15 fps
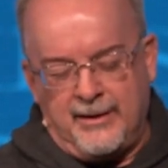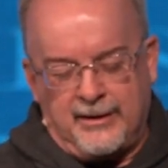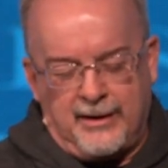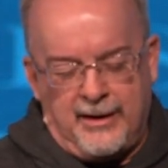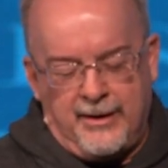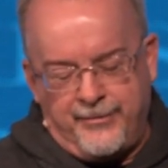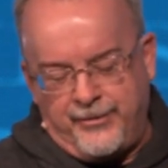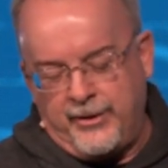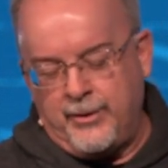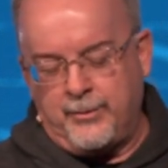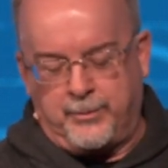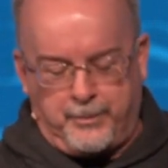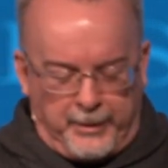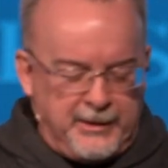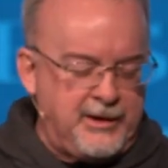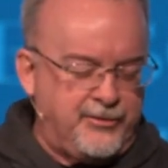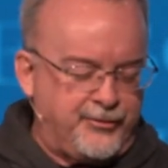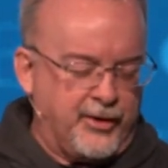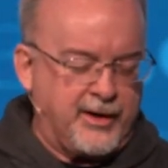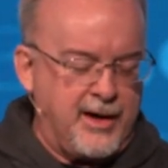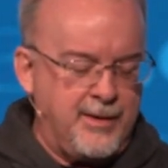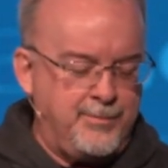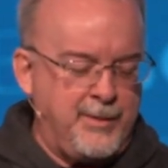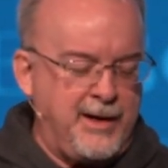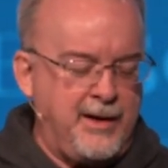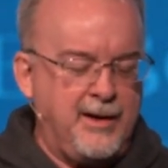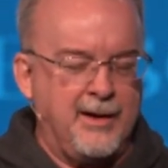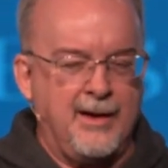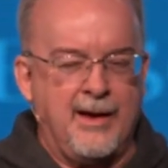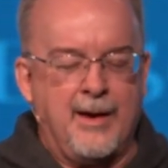if you please forgive
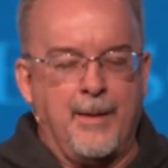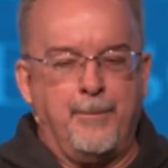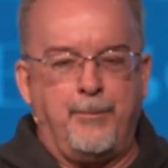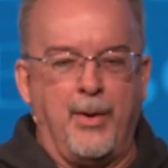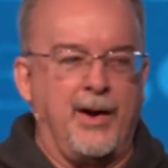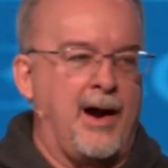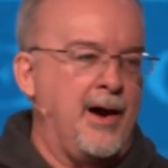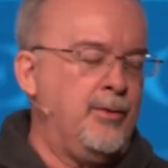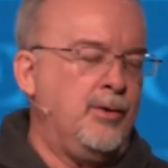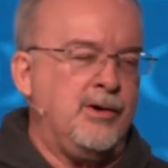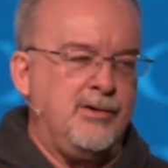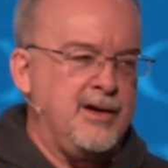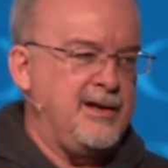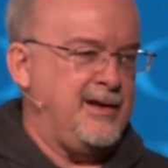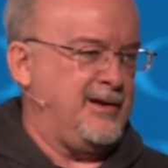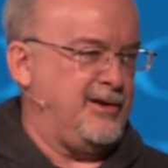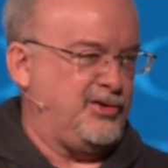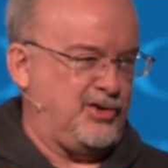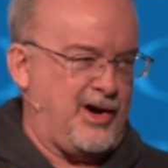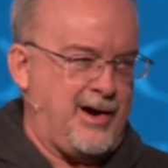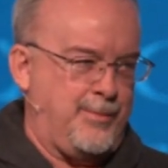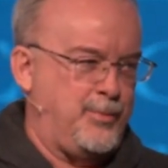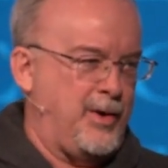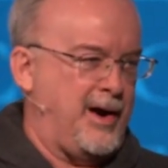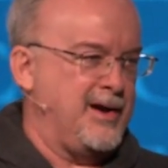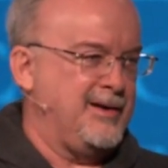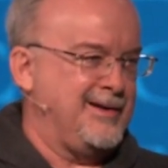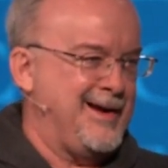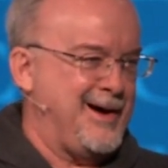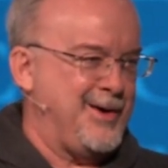me, but I really need a job
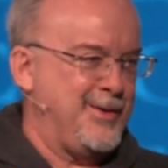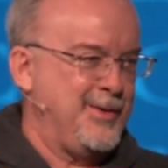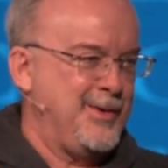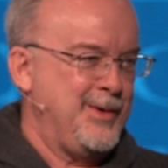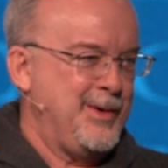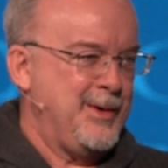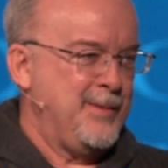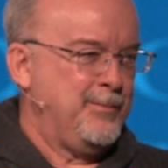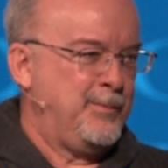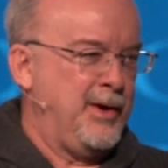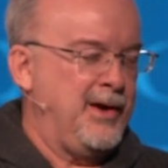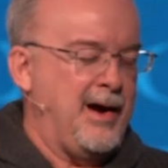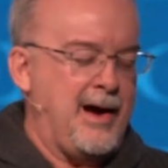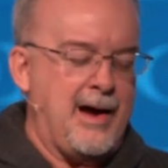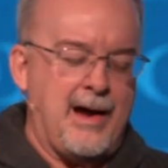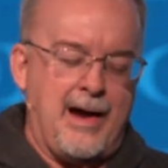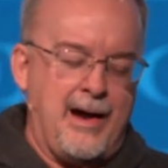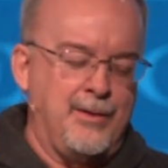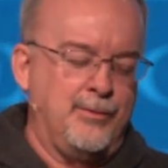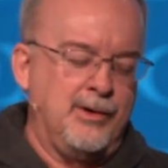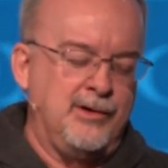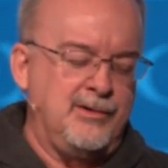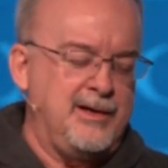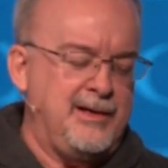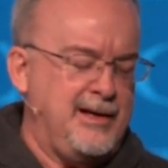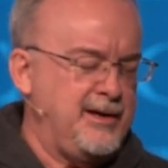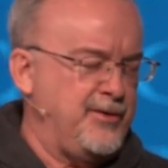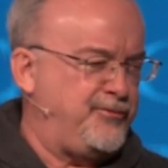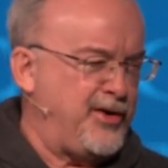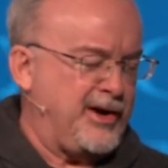right now but I, I, really
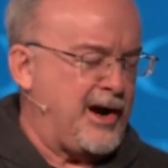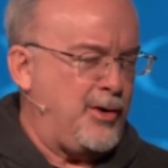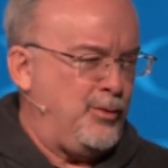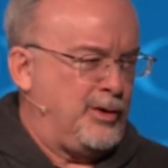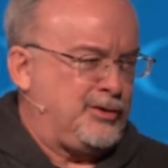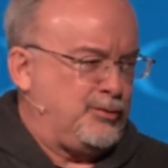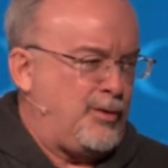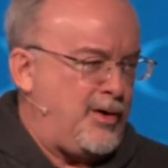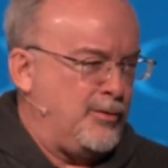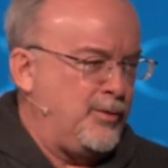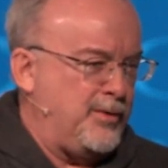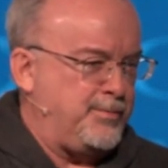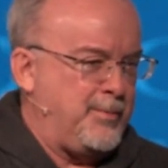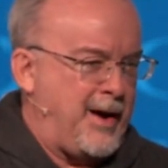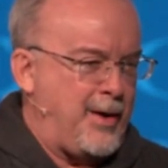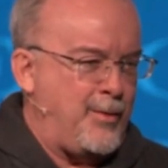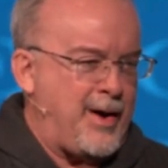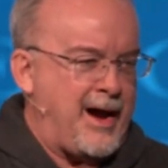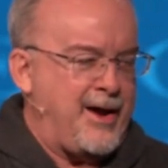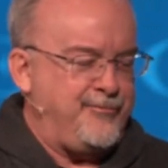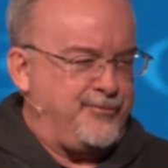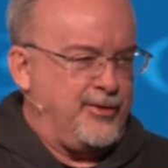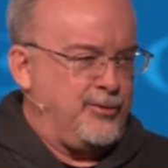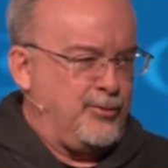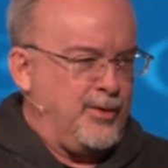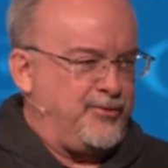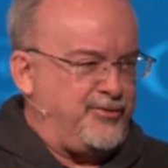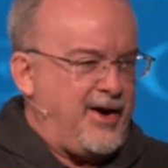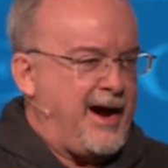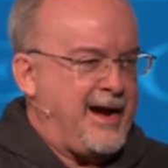need to figure out what's wrong with my wife, and
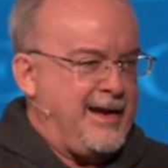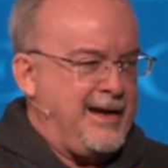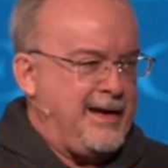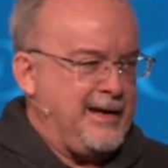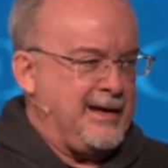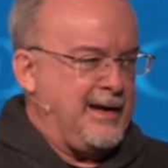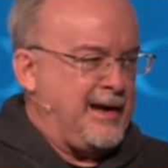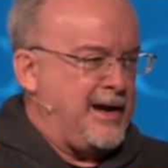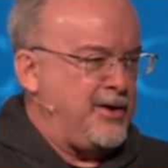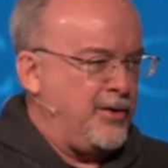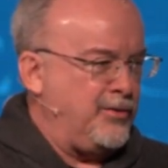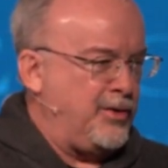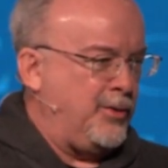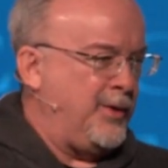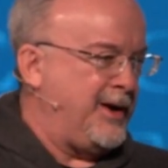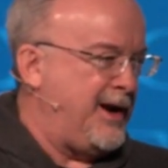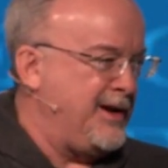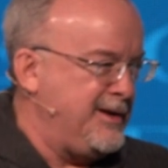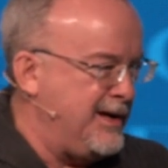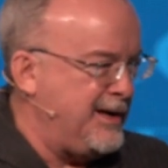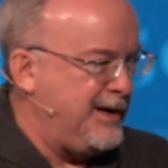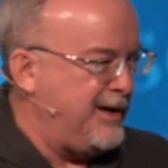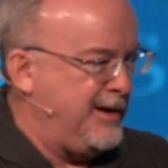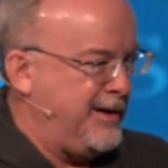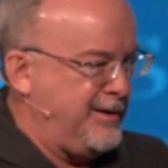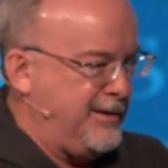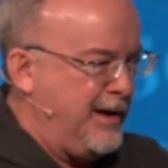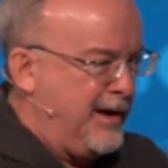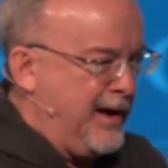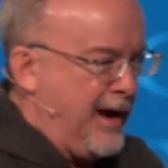we're fighting, and I don't know what I did,
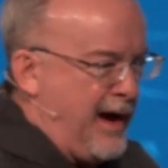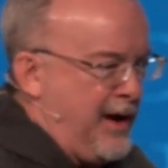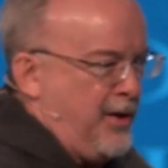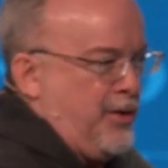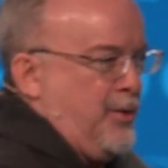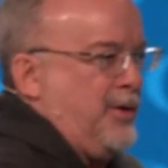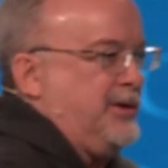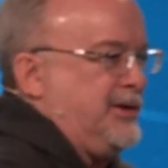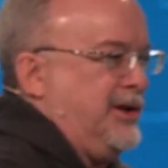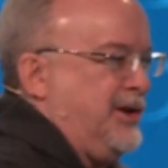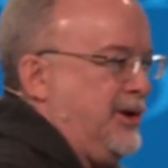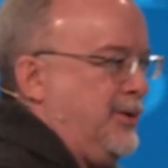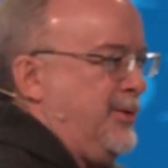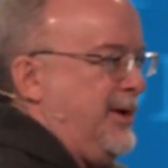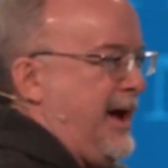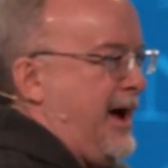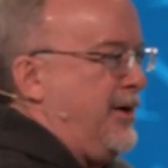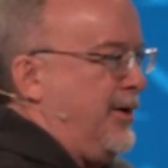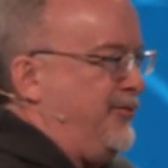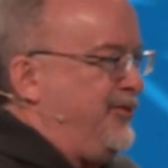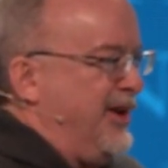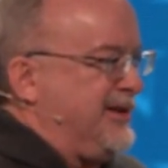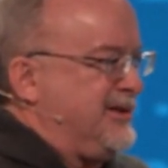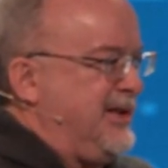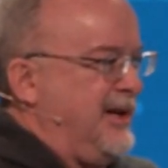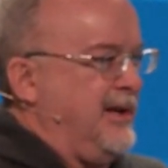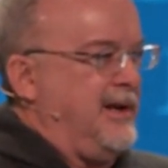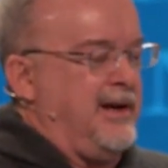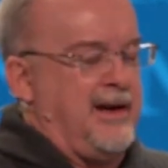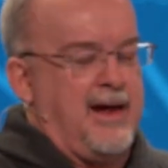and I don't know what to do and how to fix
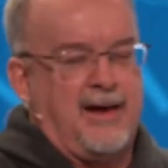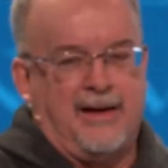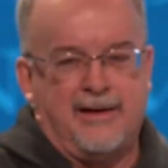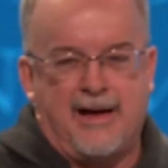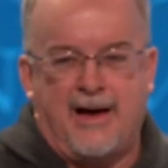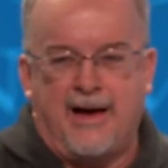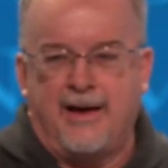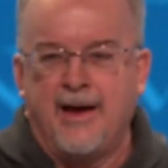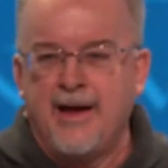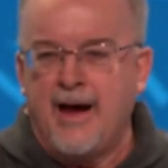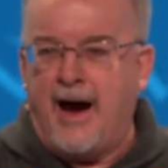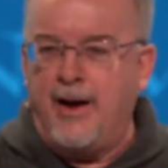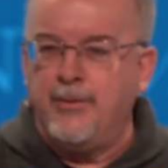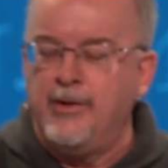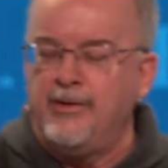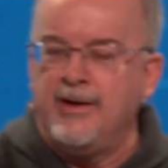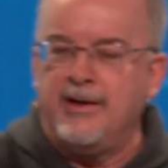it. And, and God, I really